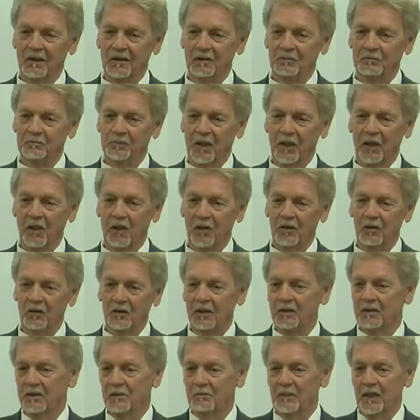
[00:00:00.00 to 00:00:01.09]
Uh, Paul
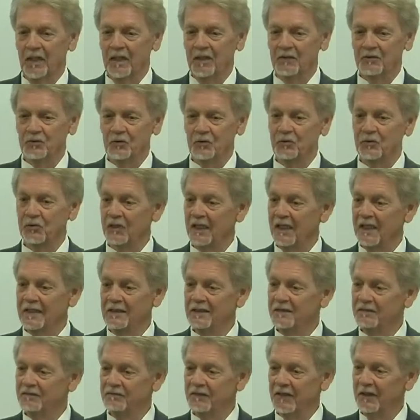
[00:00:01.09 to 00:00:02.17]
and the apostles
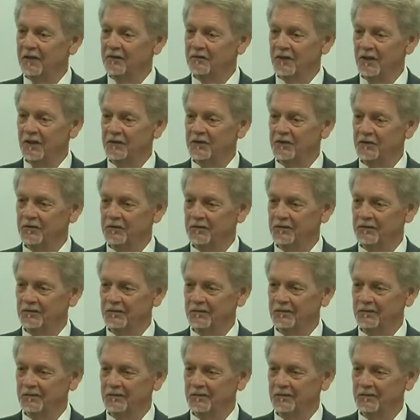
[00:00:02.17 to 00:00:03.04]
laid the foundation.